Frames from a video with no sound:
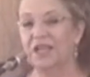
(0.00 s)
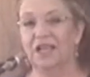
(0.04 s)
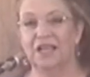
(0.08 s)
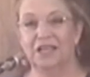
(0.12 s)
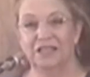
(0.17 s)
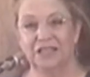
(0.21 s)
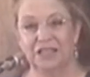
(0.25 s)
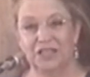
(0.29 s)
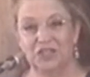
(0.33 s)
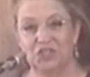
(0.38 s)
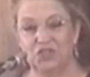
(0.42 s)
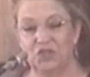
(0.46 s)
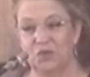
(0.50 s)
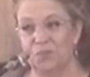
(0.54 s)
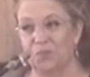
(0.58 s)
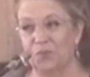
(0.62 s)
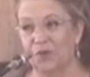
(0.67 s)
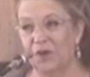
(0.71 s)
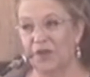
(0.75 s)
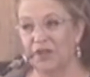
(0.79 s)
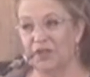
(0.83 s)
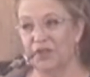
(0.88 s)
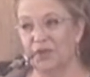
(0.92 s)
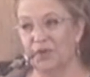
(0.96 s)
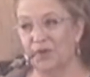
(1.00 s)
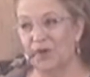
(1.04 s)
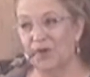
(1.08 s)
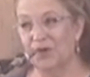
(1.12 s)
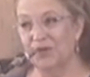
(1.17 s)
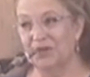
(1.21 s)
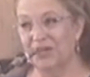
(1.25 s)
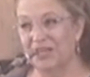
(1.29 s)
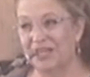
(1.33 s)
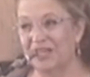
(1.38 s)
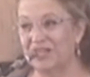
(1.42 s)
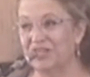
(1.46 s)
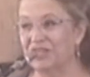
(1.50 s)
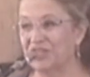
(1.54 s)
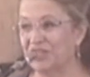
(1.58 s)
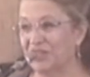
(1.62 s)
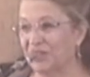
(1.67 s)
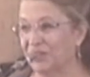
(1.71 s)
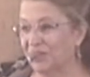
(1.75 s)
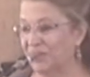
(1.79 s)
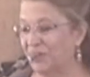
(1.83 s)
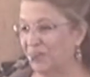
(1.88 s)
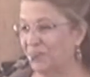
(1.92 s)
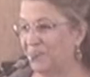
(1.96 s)
unless you brought your own lunch in
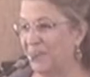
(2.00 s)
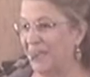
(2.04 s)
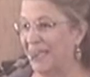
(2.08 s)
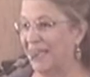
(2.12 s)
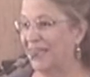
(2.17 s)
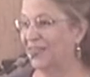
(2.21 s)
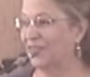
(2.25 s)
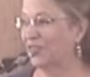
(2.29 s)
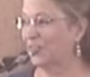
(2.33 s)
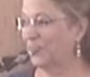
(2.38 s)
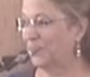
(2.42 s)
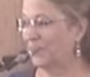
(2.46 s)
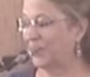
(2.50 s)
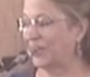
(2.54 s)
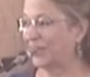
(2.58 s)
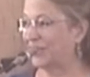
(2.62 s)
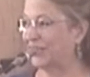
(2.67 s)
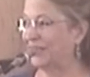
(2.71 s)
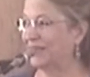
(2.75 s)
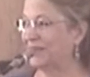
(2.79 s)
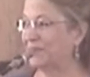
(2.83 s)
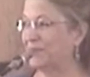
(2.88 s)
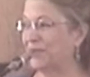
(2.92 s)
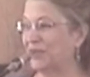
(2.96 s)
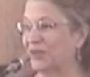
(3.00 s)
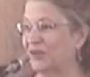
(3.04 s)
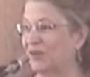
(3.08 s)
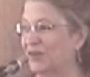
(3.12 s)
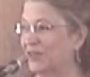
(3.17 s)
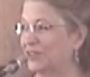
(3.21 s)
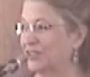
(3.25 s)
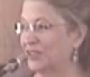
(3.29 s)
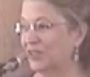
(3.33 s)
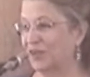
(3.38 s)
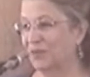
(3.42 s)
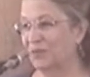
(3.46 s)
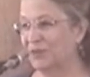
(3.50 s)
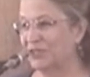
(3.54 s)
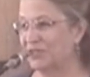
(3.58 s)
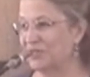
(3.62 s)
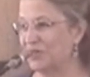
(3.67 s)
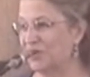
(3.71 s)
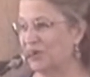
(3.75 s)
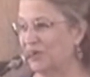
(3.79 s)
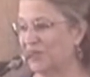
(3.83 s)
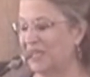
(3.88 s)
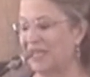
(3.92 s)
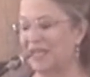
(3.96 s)
a little bag or bucket because there was
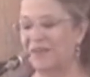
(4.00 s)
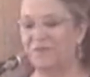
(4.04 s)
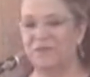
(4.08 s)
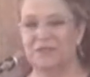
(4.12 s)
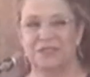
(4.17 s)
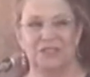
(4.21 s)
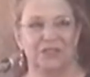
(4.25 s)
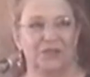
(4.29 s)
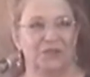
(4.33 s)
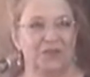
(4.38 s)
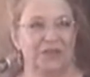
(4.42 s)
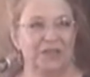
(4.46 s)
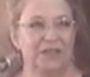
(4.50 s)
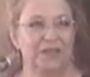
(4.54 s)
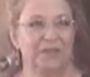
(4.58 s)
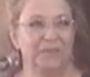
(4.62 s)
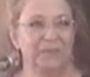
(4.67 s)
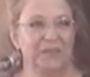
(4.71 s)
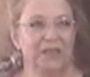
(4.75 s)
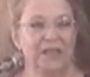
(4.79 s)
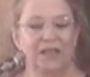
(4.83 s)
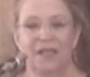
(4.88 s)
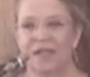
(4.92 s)
no cafeteria.